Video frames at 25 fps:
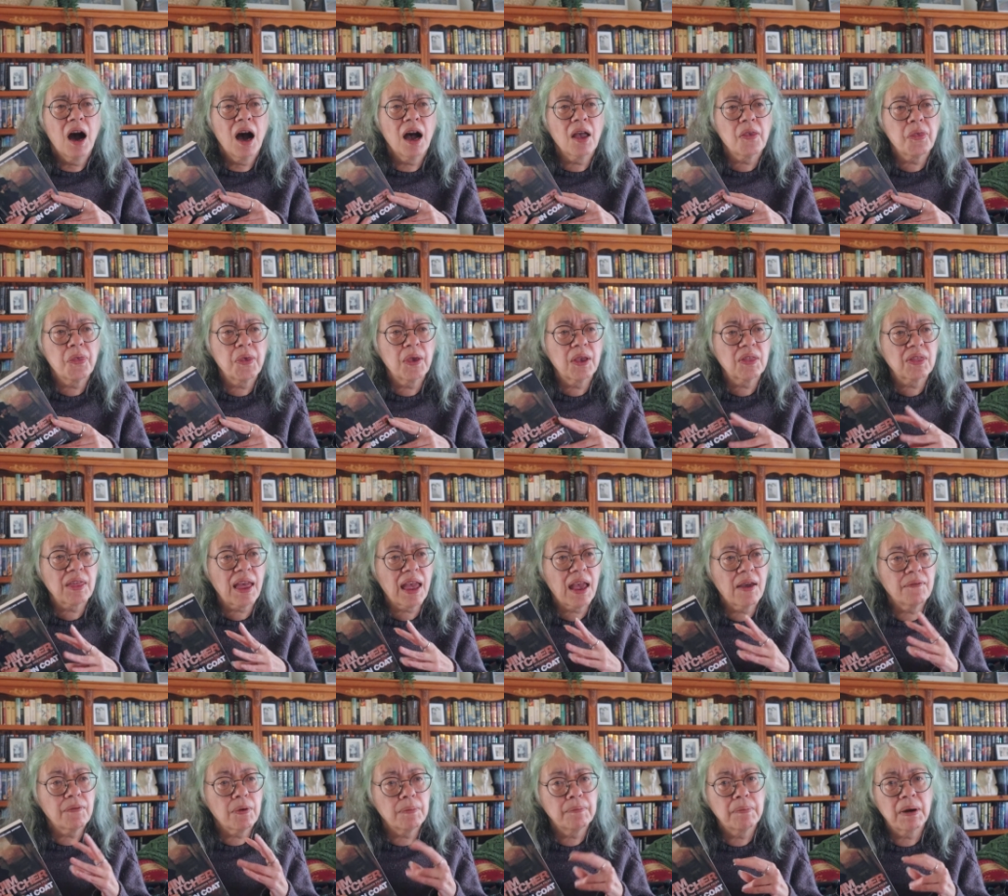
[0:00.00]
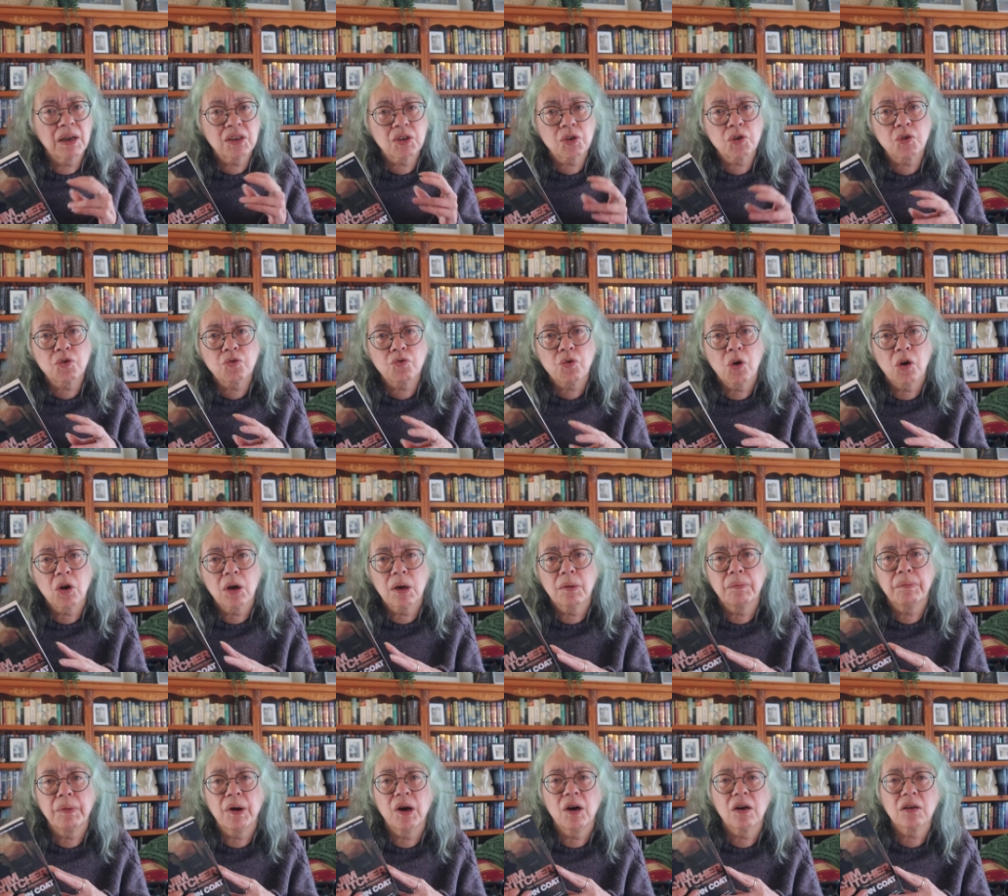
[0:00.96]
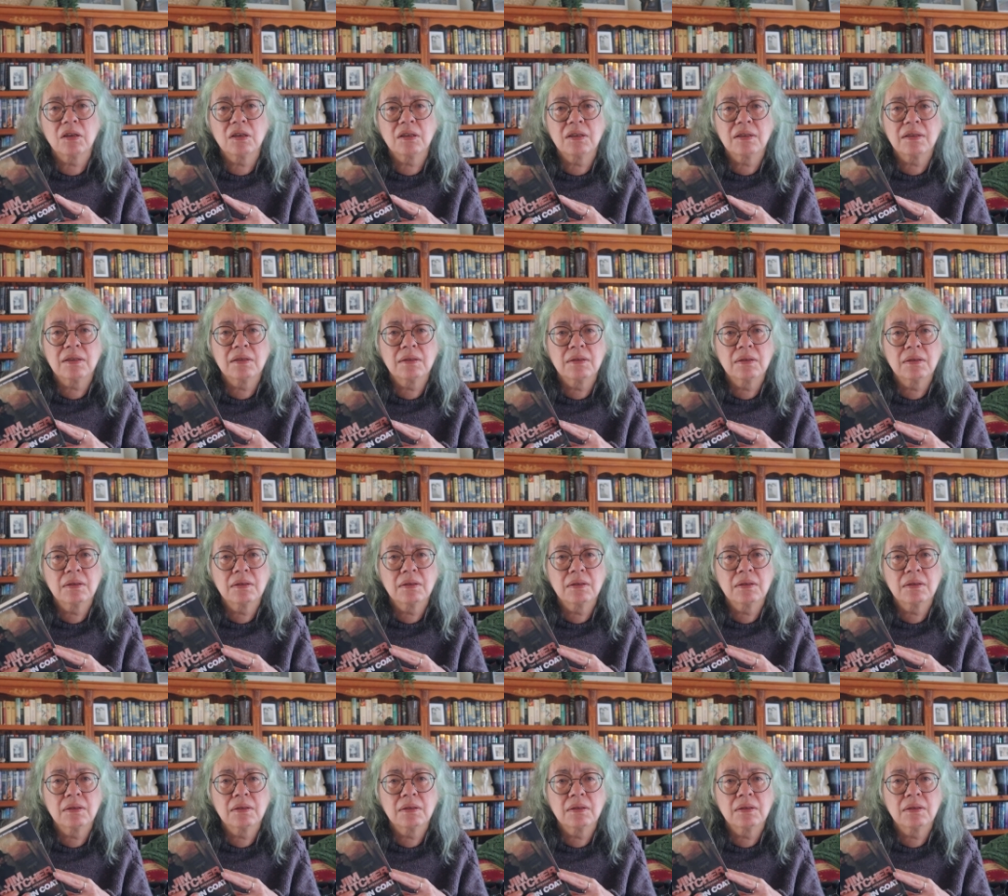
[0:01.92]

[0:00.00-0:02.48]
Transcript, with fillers: I think they have a much stronger bond.